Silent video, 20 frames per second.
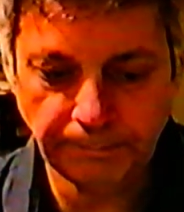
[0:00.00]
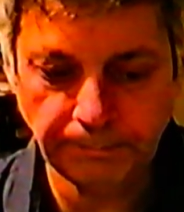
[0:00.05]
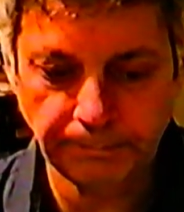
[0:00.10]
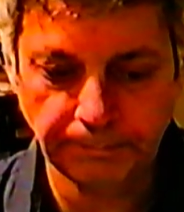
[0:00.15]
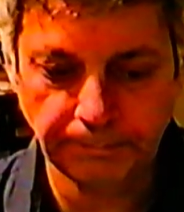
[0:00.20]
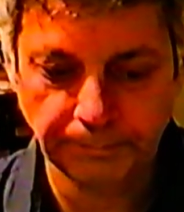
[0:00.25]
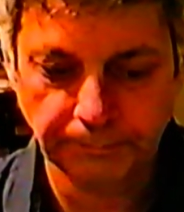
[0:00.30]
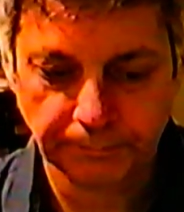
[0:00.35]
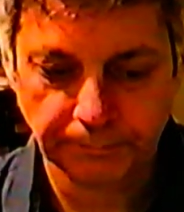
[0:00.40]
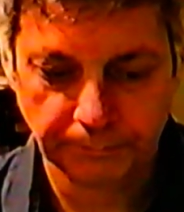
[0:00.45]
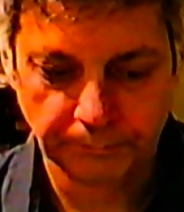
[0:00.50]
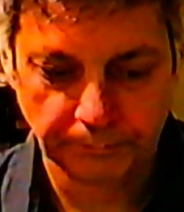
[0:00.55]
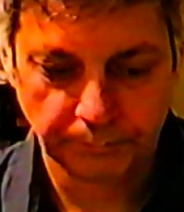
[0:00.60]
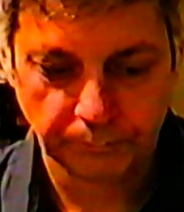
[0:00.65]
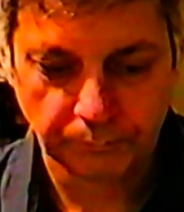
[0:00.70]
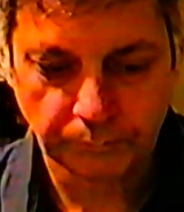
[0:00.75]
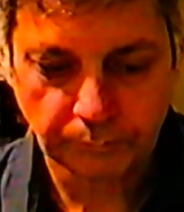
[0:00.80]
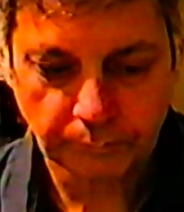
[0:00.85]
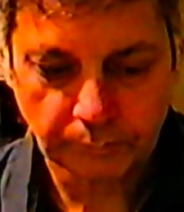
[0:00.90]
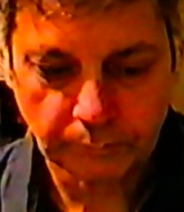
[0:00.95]

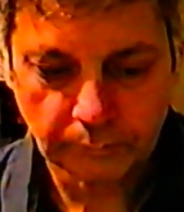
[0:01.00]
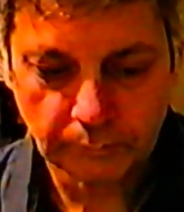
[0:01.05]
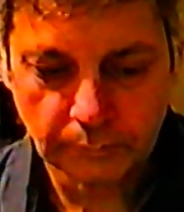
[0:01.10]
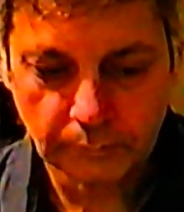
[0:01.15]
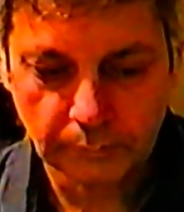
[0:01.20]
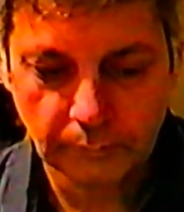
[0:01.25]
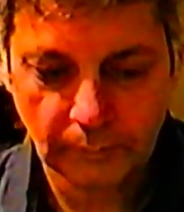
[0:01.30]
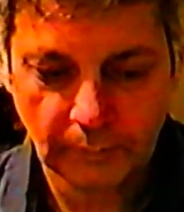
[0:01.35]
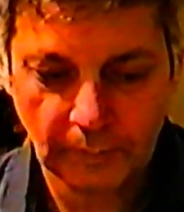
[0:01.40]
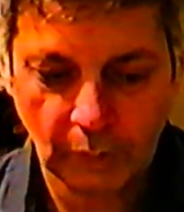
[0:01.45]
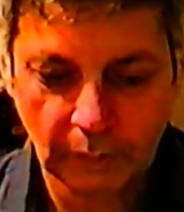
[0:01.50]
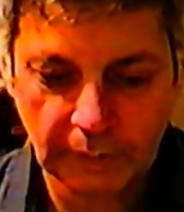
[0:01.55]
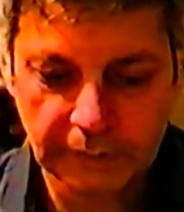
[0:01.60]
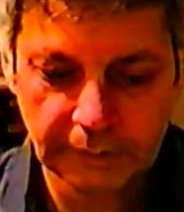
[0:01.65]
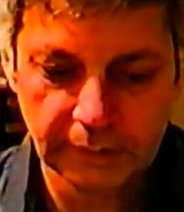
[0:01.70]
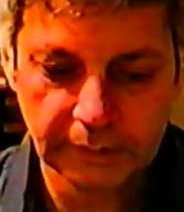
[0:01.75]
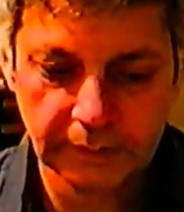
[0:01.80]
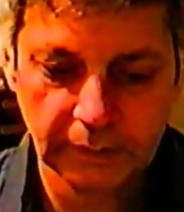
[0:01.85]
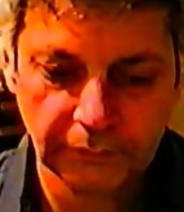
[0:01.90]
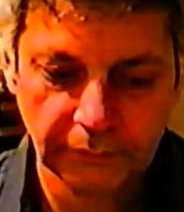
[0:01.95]

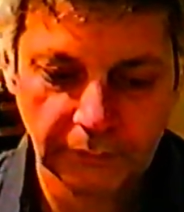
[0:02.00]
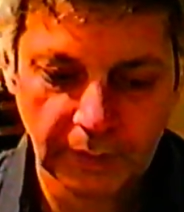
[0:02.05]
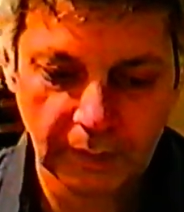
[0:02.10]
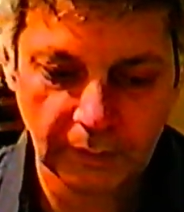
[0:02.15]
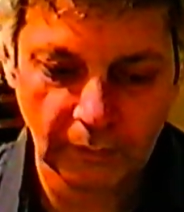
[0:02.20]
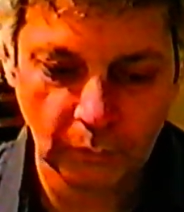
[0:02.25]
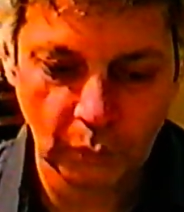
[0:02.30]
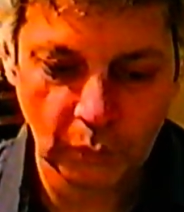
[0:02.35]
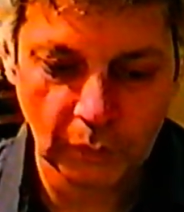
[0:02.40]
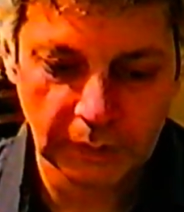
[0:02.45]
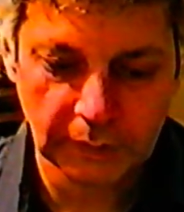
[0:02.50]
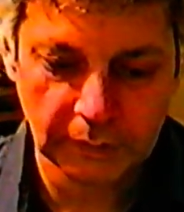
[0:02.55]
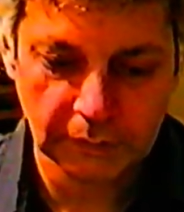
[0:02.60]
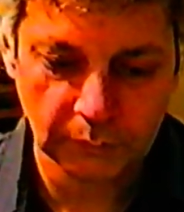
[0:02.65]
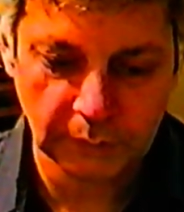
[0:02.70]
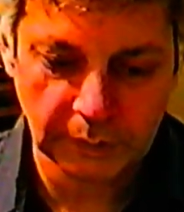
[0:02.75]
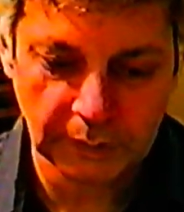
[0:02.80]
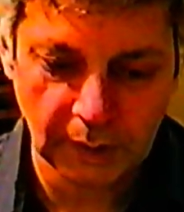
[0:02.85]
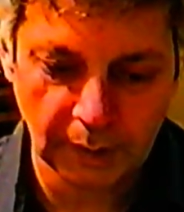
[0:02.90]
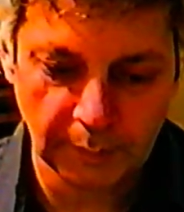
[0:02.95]
165. War
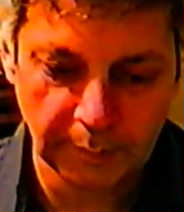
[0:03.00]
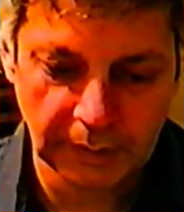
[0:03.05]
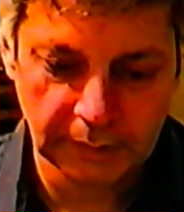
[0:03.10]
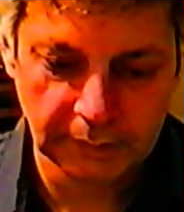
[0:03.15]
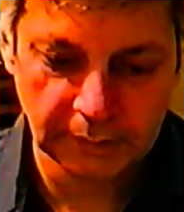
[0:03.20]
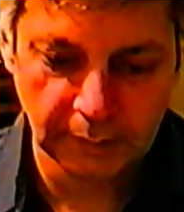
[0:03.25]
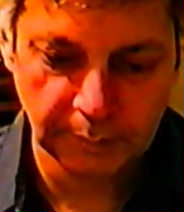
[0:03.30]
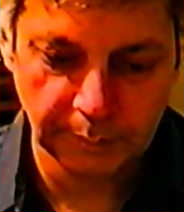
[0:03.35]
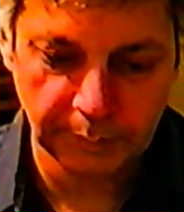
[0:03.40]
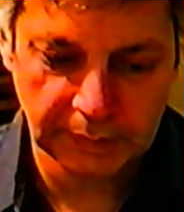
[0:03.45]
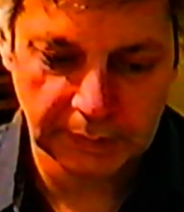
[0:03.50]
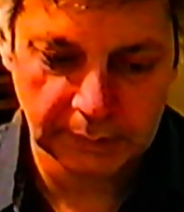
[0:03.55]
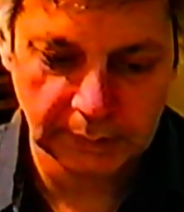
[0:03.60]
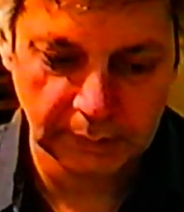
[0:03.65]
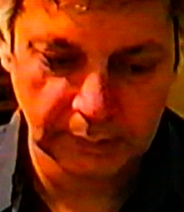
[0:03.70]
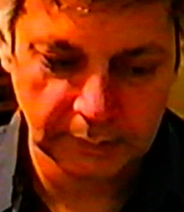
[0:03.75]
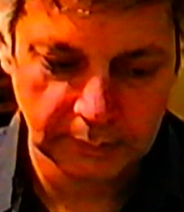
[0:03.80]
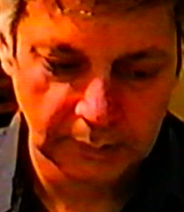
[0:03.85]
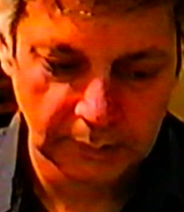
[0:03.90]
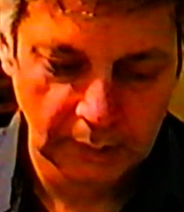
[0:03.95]
is really a messy
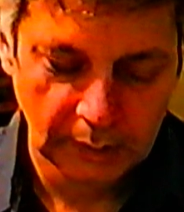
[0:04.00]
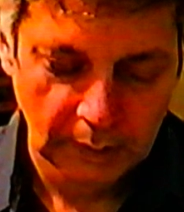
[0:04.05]
business.